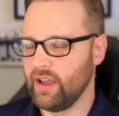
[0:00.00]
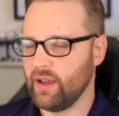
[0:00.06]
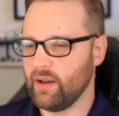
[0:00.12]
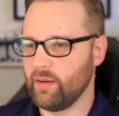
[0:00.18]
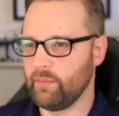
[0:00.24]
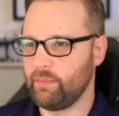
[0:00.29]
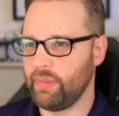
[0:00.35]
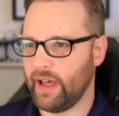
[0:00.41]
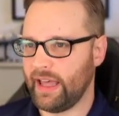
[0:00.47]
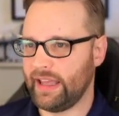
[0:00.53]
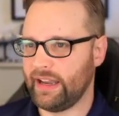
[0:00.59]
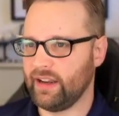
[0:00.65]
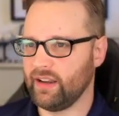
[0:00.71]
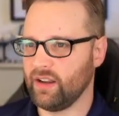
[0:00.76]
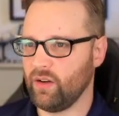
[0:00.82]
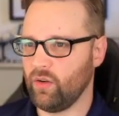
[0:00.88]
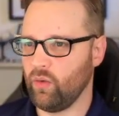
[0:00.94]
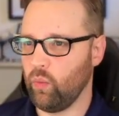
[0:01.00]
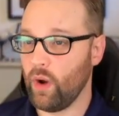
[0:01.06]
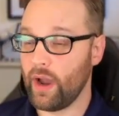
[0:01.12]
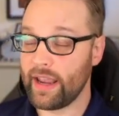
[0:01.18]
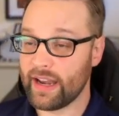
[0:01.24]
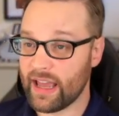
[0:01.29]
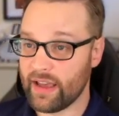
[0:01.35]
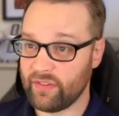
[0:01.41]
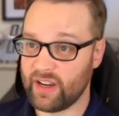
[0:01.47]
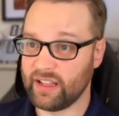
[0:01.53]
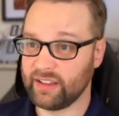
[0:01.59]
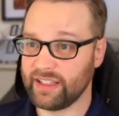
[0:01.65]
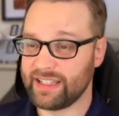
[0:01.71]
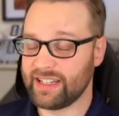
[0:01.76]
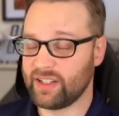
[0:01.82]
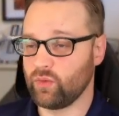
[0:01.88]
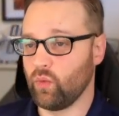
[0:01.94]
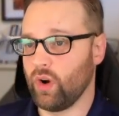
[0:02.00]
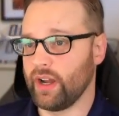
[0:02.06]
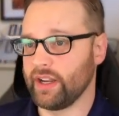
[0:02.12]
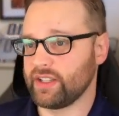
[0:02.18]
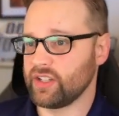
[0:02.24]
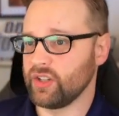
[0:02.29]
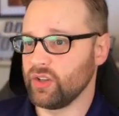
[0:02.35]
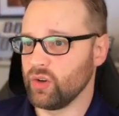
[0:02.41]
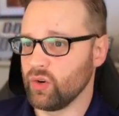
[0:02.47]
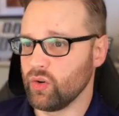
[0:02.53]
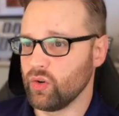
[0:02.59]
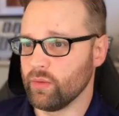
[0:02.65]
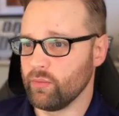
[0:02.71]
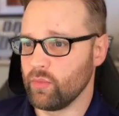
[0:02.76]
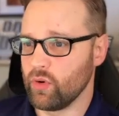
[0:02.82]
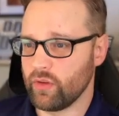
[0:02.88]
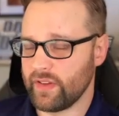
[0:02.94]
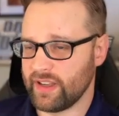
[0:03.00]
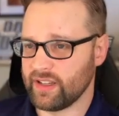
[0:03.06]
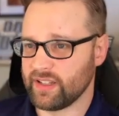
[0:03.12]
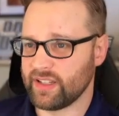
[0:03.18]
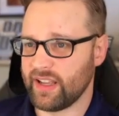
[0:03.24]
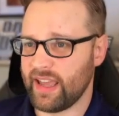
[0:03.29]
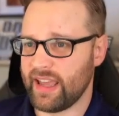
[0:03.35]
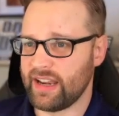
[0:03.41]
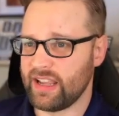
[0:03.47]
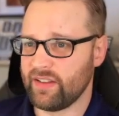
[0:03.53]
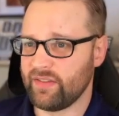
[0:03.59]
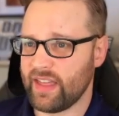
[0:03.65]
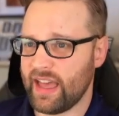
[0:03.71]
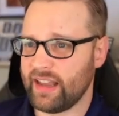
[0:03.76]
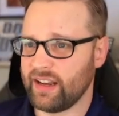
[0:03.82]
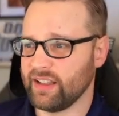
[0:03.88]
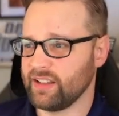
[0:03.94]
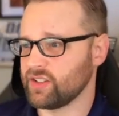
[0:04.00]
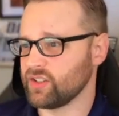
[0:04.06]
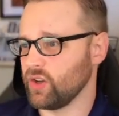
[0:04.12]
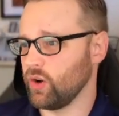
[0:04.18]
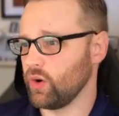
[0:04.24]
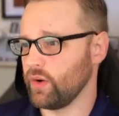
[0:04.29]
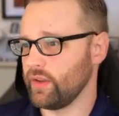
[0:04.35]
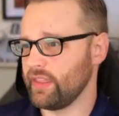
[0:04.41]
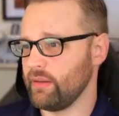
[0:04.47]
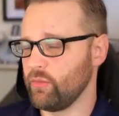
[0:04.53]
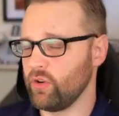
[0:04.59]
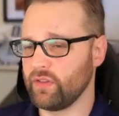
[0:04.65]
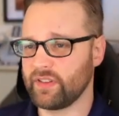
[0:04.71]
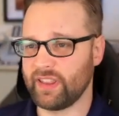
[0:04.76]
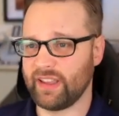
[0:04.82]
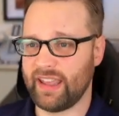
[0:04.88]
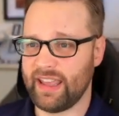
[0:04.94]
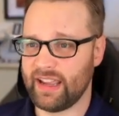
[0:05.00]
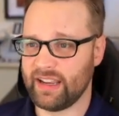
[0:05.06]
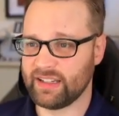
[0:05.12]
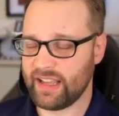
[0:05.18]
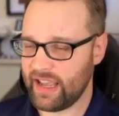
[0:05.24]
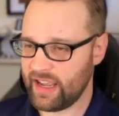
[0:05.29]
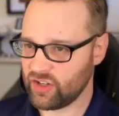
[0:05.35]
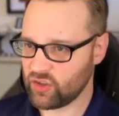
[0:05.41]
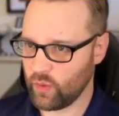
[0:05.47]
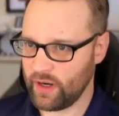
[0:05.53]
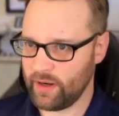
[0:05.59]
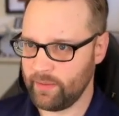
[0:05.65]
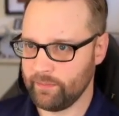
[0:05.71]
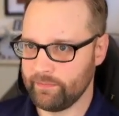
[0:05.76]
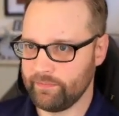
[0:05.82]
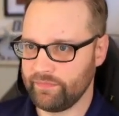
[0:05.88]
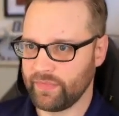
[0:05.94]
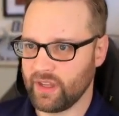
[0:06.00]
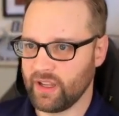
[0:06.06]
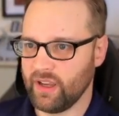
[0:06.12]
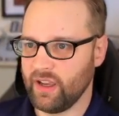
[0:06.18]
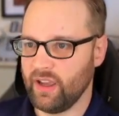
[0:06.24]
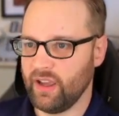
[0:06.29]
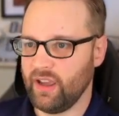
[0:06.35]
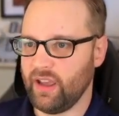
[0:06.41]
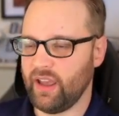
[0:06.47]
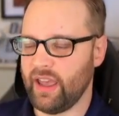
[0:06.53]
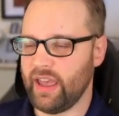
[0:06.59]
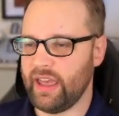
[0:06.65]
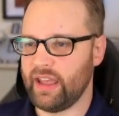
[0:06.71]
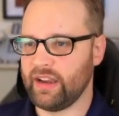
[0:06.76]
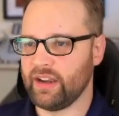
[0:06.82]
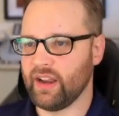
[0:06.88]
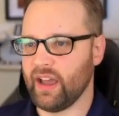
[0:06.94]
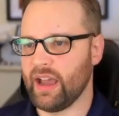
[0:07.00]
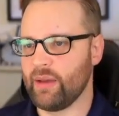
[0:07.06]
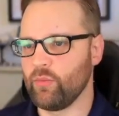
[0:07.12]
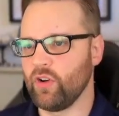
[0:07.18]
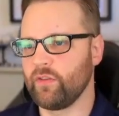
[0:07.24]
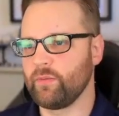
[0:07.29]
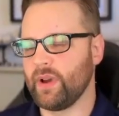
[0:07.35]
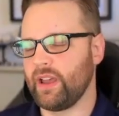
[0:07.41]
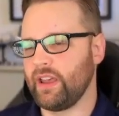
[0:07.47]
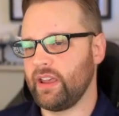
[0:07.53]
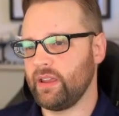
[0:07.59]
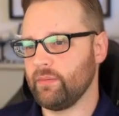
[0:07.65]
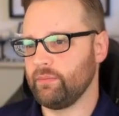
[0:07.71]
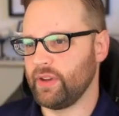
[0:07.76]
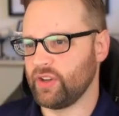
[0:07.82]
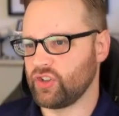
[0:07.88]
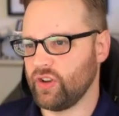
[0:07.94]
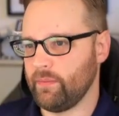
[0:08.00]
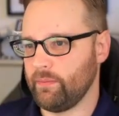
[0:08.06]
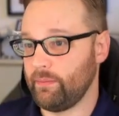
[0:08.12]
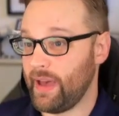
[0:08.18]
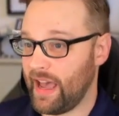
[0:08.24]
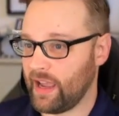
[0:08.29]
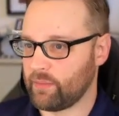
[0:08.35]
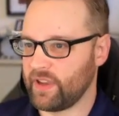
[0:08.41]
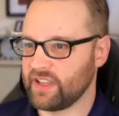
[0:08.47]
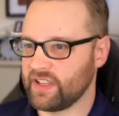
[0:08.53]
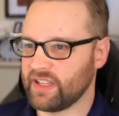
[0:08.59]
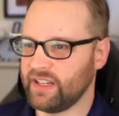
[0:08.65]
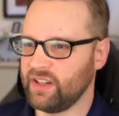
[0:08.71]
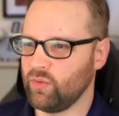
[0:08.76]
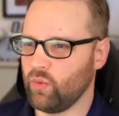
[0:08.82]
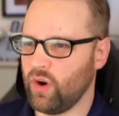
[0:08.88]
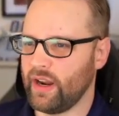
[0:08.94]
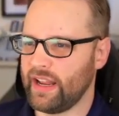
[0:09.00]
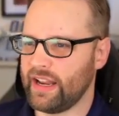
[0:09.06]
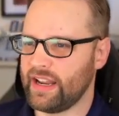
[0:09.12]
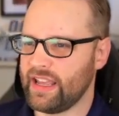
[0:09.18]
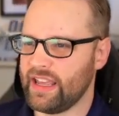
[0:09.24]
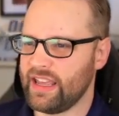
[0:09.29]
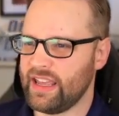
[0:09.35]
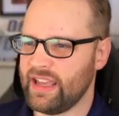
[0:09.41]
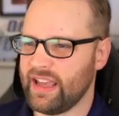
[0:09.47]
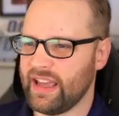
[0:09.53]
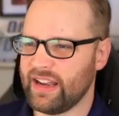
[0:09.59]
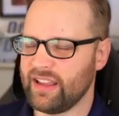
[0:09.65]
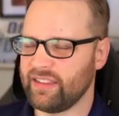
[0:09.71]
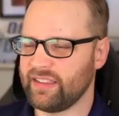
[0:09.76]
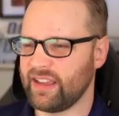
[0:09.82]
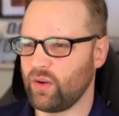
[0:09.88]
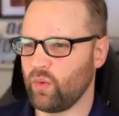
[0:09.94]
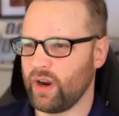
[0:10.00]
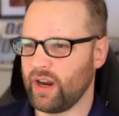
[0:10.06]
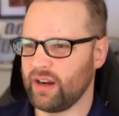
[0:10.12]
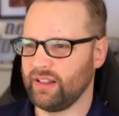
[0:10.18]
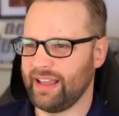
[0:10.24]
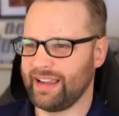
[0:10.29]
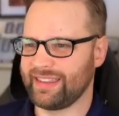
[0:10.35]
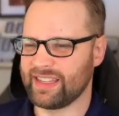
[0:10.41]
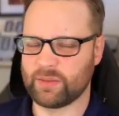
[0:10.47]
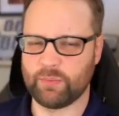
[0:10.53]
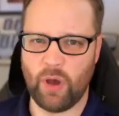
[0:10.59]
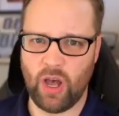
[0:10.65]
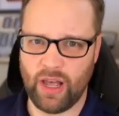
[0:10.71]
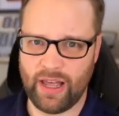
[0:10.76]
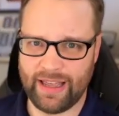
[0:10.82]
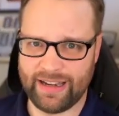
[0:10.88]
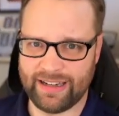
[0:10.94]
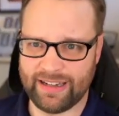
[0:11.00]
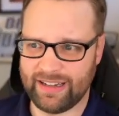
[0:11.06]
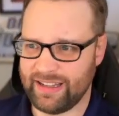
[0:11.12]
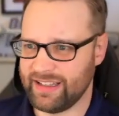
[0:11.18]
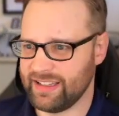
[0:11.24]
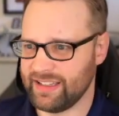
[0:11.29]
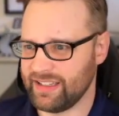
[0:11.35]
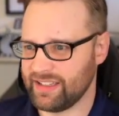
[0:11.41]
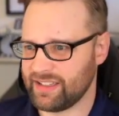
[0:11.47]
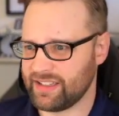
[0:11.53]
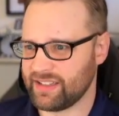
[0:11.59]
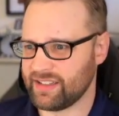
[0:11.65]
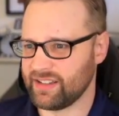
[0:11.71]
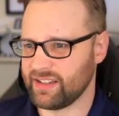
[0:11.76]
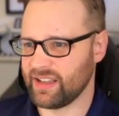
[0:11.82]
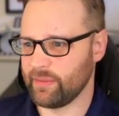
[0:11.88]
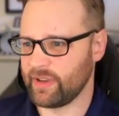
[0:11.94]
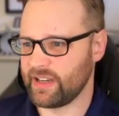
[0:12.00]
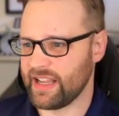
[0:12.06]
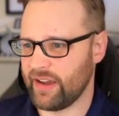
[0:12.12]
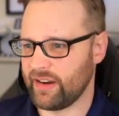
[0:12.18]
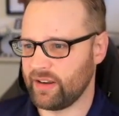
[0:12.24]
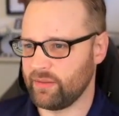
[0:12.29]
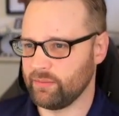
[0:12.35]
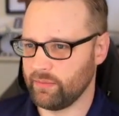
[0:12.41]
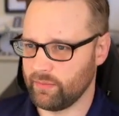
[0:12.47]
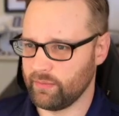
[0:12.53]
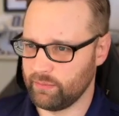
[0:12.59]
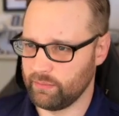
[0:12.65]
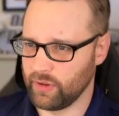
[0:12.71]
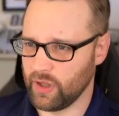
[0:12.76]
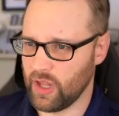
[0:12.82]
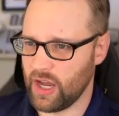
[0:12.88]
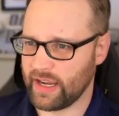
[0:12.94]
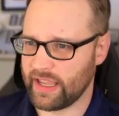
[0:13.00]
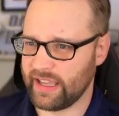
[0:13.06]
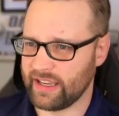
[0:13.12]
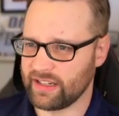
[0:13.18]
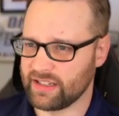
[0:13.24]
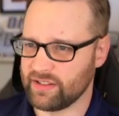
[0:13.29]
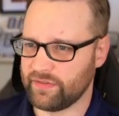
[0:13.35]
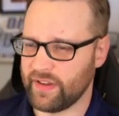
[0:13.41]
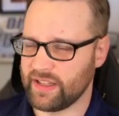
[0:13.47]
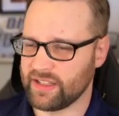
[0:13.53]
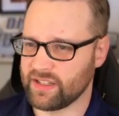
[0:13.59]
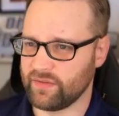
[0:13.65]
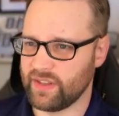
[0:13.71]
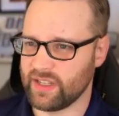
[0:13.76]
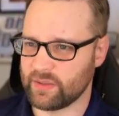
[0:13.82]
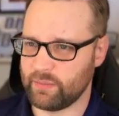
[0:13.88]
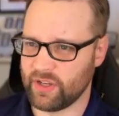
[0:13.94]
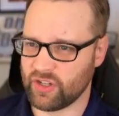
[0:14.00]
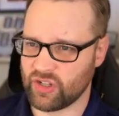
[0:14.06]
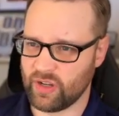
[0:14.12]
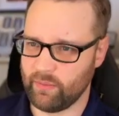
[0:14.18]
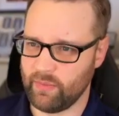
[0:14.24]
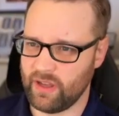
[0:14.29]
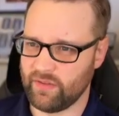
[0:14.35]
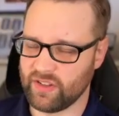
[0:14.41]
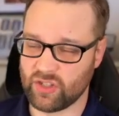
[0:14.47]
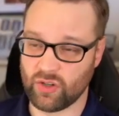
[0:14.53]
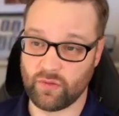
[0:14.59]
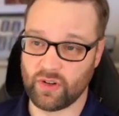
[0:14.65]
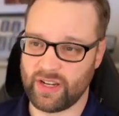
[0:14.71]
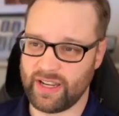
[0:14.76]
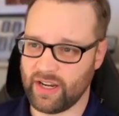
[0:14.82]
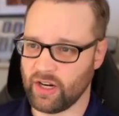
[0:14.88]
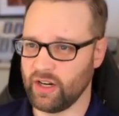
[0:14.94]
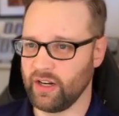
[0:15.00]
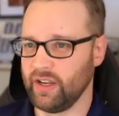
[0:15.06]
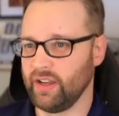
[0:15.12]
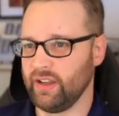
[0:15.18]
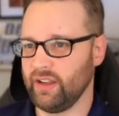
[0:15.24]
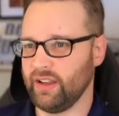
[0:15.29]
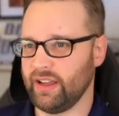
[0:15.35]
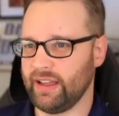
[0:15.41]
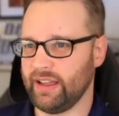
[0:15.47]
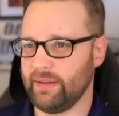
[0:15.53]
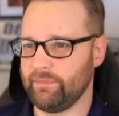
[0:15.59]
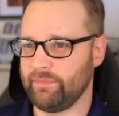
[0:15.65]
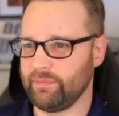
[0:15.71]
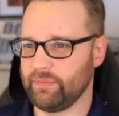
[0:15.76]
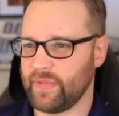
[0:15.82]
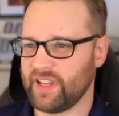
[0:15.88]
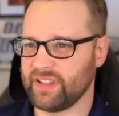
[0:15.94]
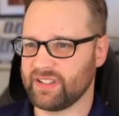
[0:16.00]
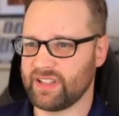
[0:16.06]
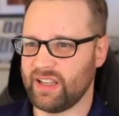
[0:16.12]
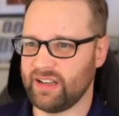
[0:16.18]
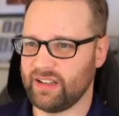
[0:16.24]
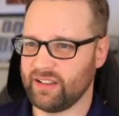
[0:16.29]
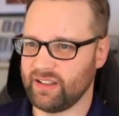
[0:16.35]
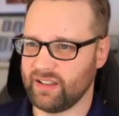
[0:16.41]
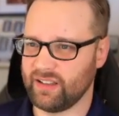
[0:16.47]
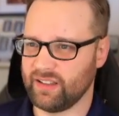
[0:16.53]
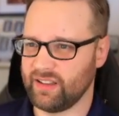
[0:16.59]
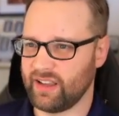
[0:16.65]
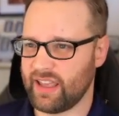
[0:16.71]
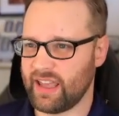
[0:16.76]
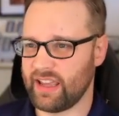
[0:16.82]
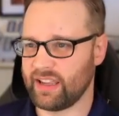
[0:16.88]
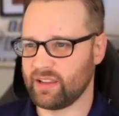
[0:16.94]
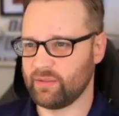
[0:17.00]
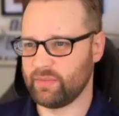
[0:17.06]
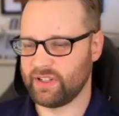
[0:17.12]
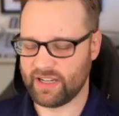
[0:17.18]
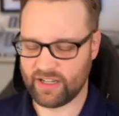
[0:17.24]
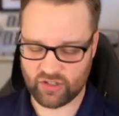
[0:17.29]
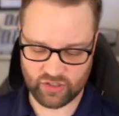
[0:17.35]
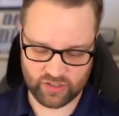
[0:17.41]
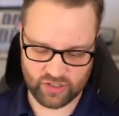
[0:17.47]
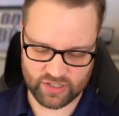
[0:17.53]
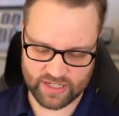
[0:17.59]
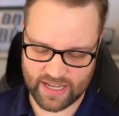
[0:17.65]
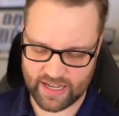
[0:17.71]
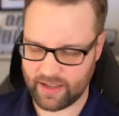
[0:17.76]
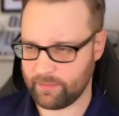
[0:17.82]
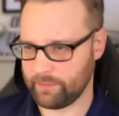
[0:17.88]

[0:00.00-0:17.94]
But white evidently didn't want to move into any of that, and so they moved the king to h1. And I moved my bishop back because I didn't want anything where like this pawn is coming down and blocking defense of this bishop if it's over here, because then the king can potentially just take it.